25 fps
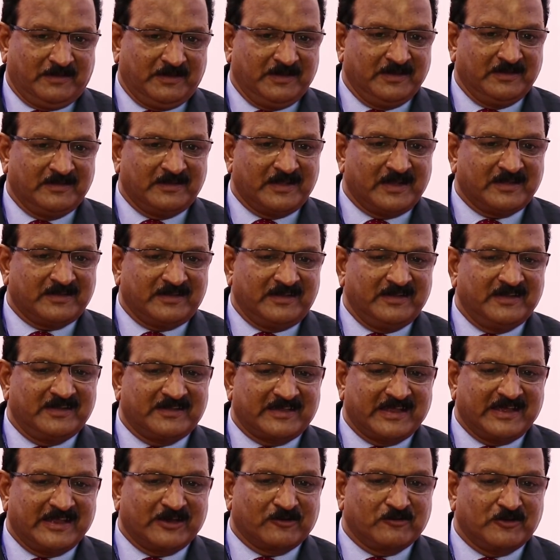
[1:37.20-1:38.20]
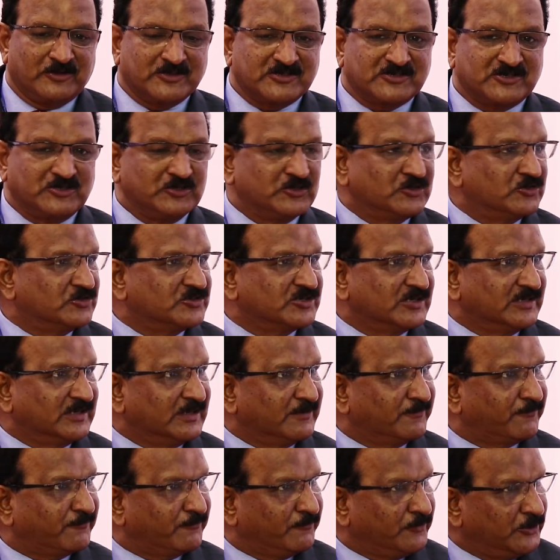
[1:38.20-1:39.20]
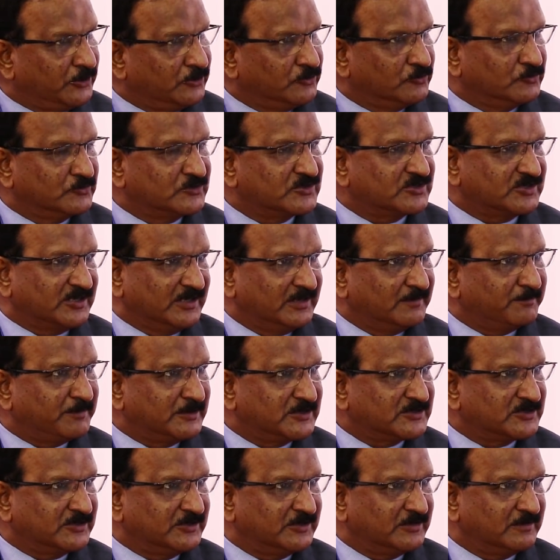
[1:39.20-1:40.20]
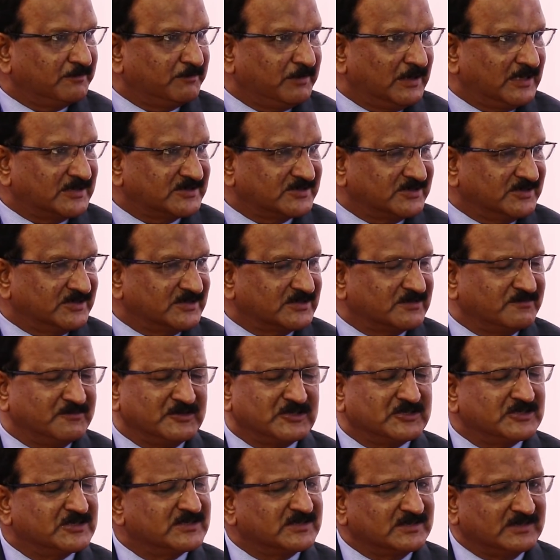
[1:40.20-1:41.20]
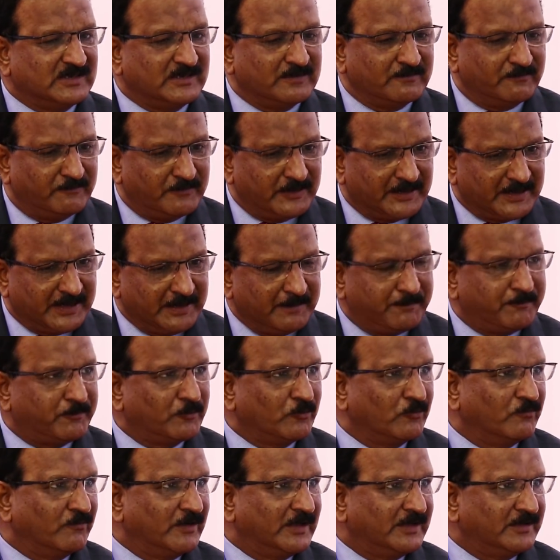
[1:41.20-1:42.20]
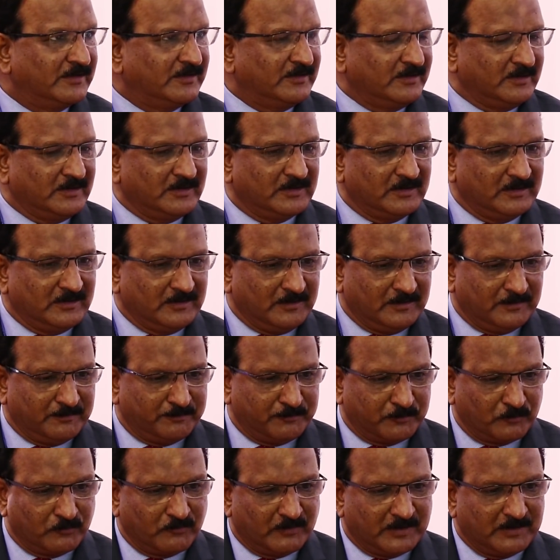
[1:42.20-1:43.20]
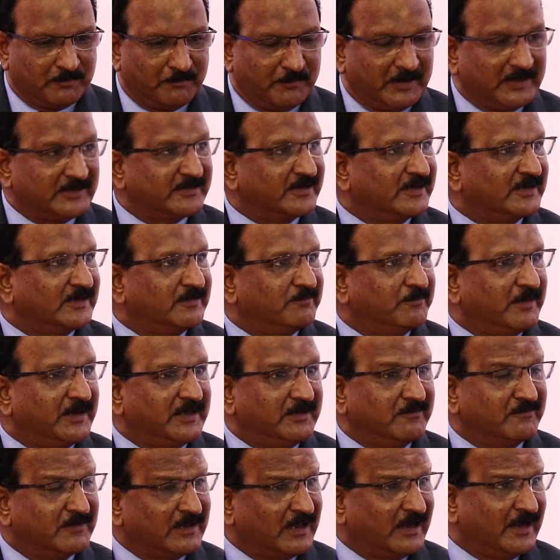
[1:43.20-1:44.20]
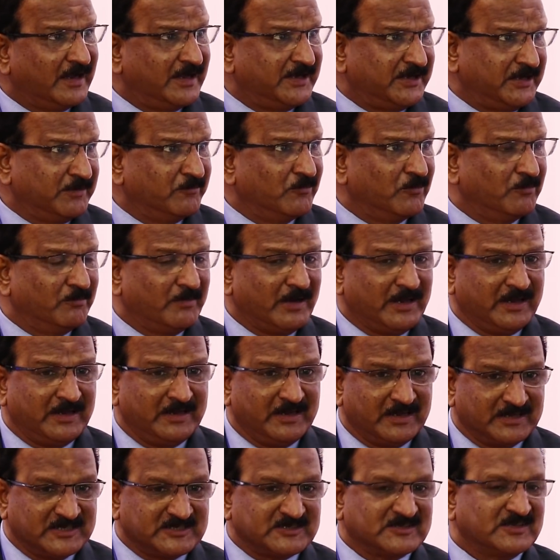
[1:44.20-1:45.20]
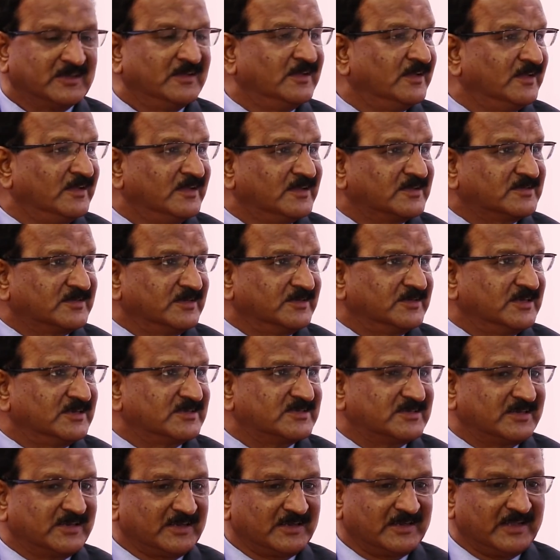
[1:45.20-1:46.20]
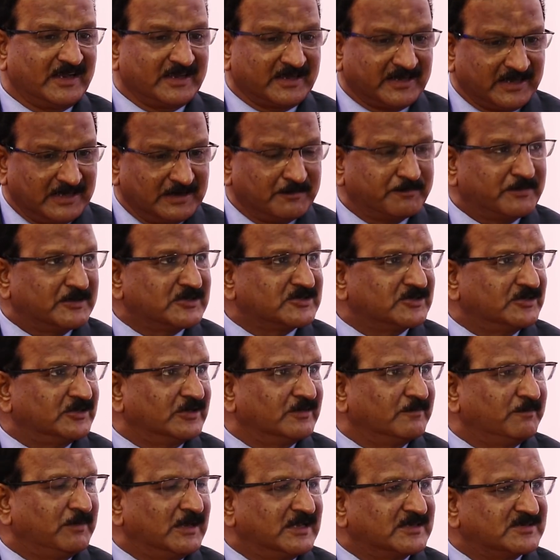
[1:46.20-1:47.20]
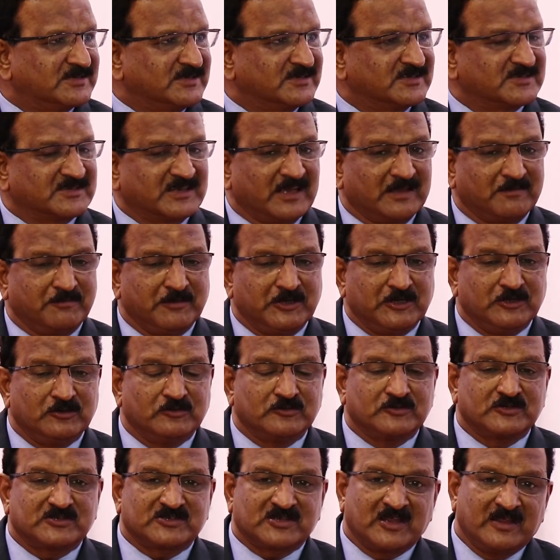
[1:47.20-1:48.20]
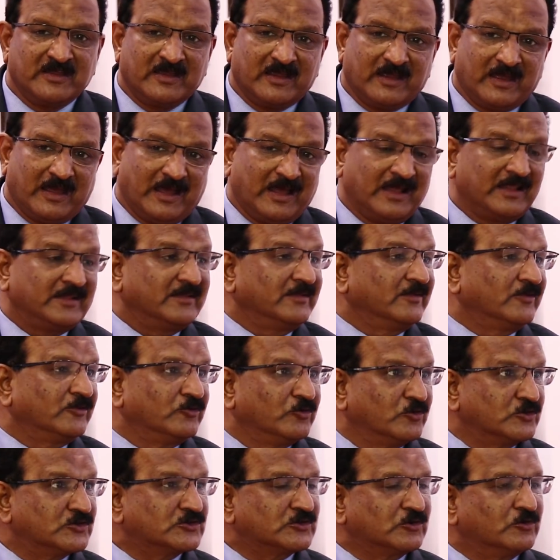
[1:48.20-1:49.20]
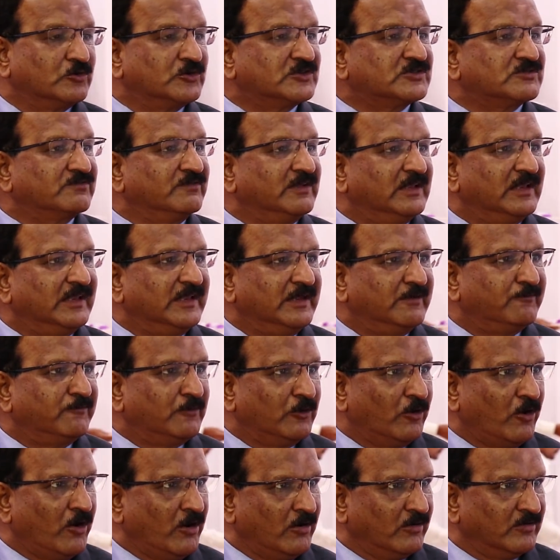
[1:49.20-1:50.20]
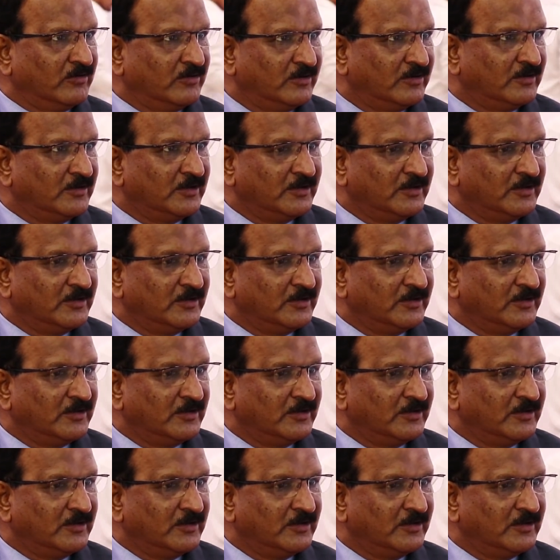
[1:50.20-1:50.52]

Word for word: in that entire constitution if we use 10% of plastics which is a very proven uh, a proven method by even IIT Mumbai has suggested that 10% of plastics can be used and those roads will leave long